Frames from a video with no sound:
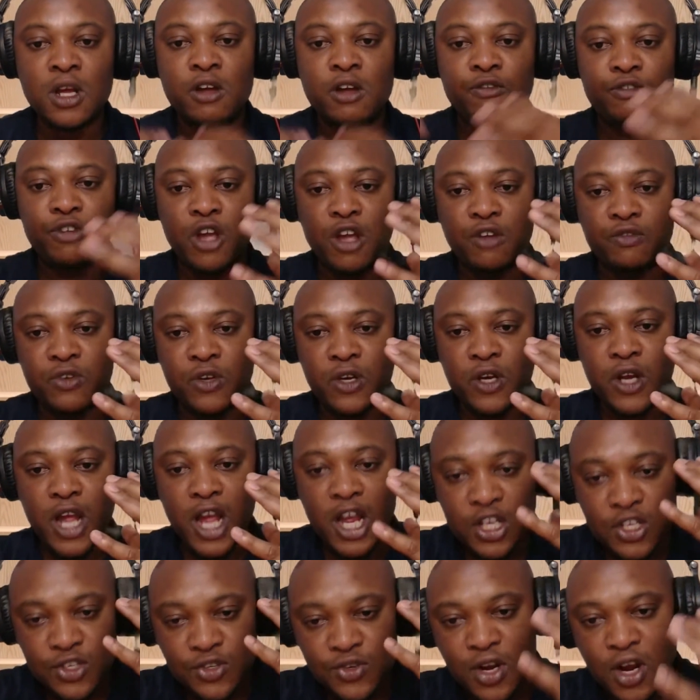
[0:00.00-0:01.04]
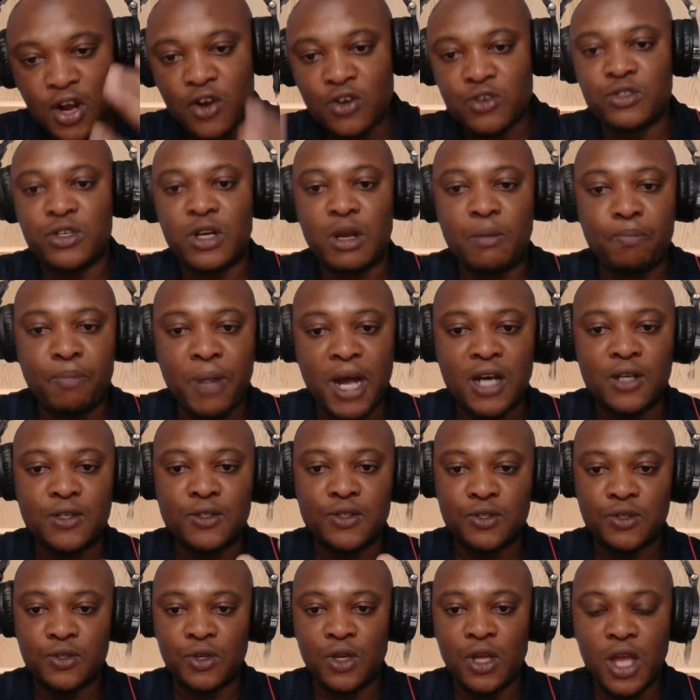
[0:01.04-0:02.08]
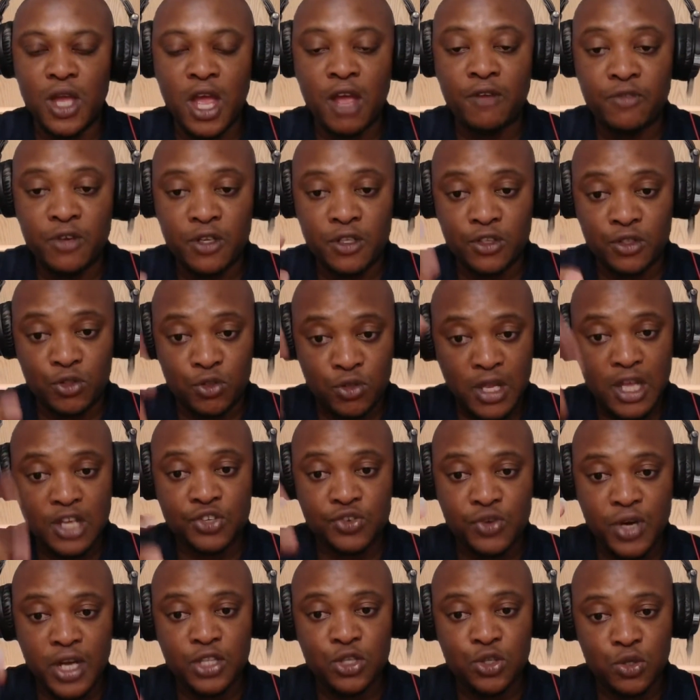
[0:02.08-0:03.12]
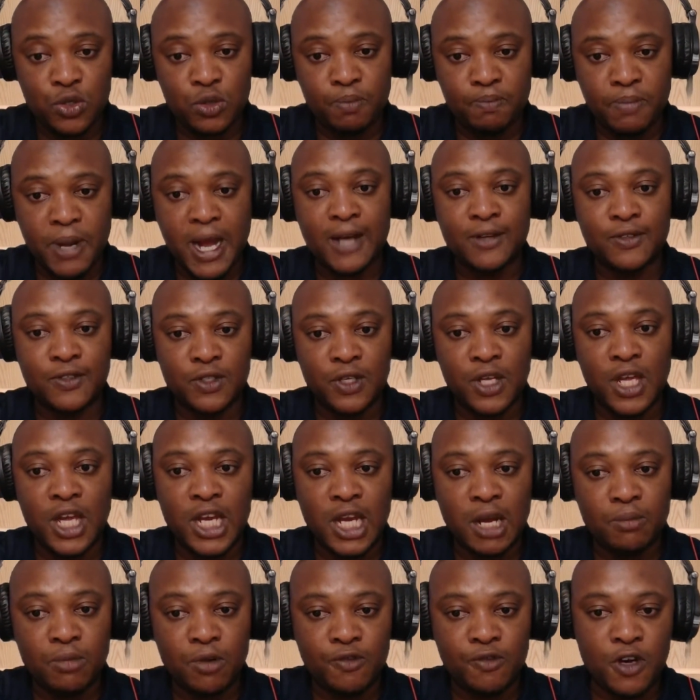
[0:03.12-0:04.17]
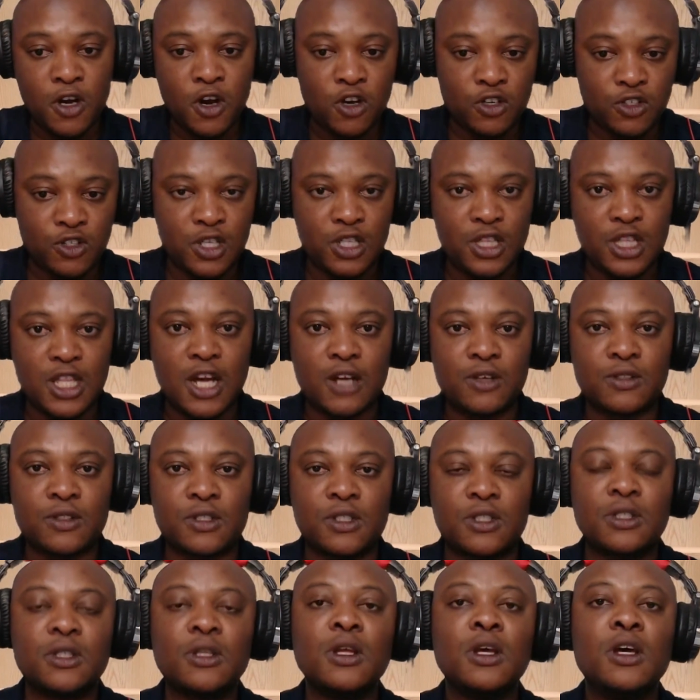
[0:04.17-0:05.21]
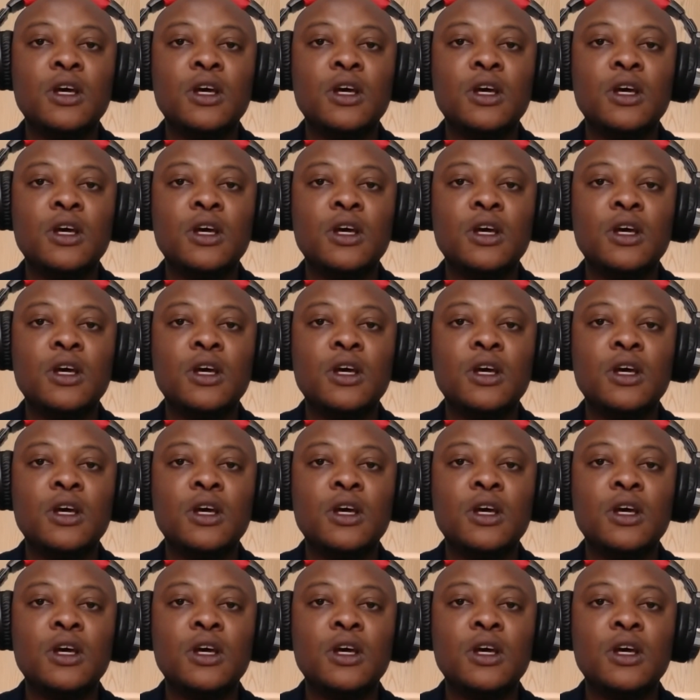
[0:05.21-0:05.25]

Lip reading: For every extra 100 pounds, every extra 2 pounds you earn above 100,000,